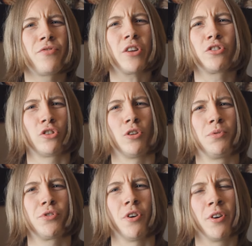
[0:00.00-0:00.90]
That's just
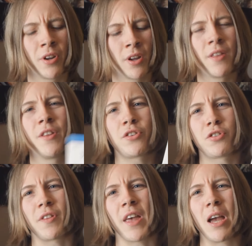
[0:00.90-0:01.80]
absurd. This
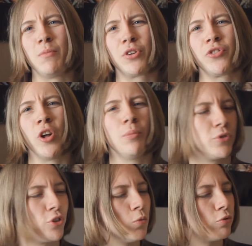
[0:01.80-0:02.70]
is a timeless
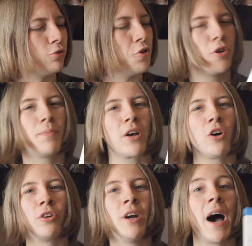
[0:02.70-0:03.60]
film. Don't ruin it by
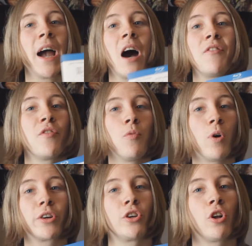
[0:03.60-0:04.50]
colour. I haven't even
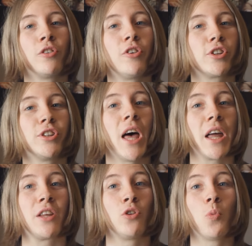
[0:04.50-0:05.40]
watched the colour version,
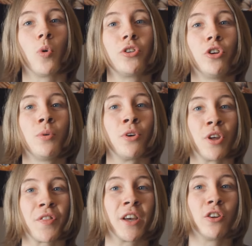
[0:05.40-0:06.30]
and I don't want to
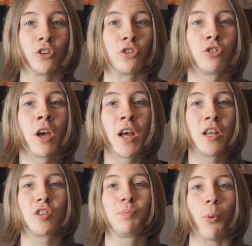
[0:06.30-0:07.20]
because I think it'll just
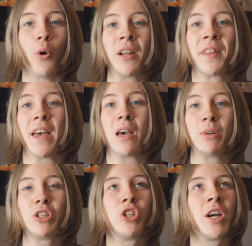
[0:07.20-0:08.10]
spoil the
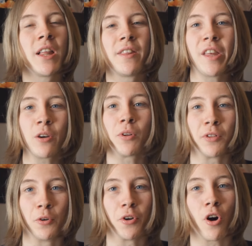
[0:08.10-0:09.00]
image. They did it
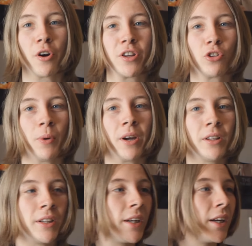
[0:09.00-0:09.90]
with Laurel and Hardy as
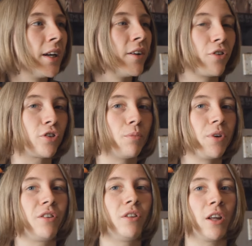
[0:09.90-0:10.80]
well for some
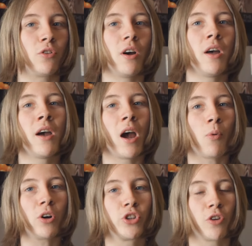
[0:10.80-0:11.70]
reason. I don't. I
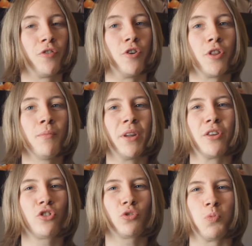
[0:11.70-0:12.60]
watched a few of them and
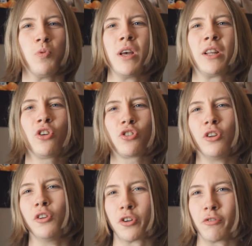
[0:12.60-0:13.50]
it just it
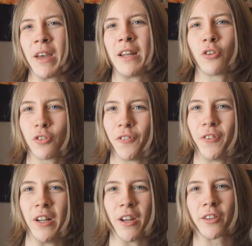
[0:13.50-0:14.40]
doesn't look right. It doesn't
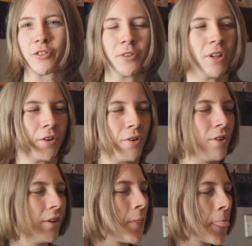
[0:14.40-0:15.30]
feel natural at all.